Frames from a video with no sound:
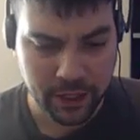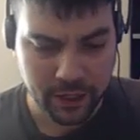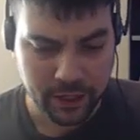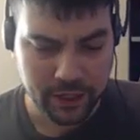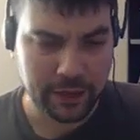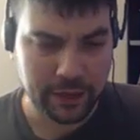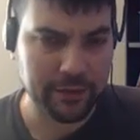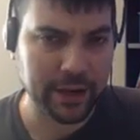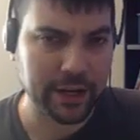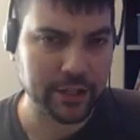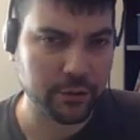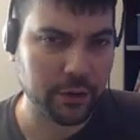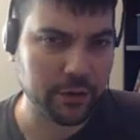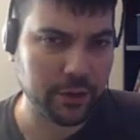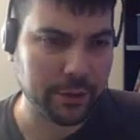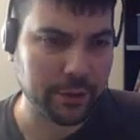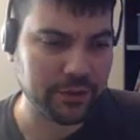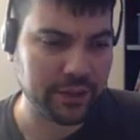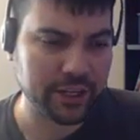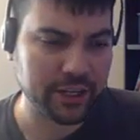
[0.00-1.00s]
if you guys know
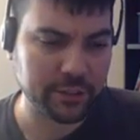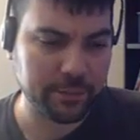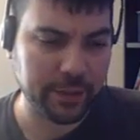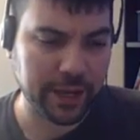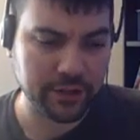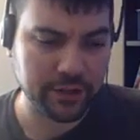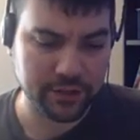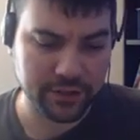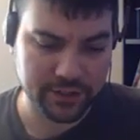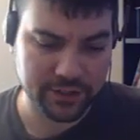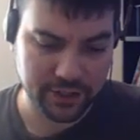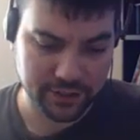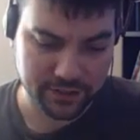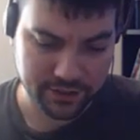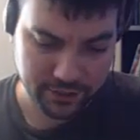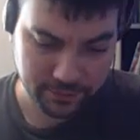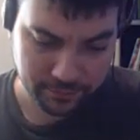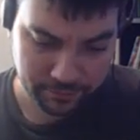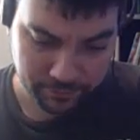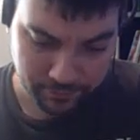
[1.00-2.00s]
anything about the expansion
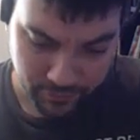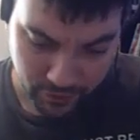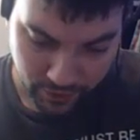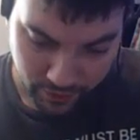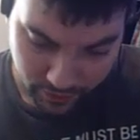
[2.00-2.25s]
system,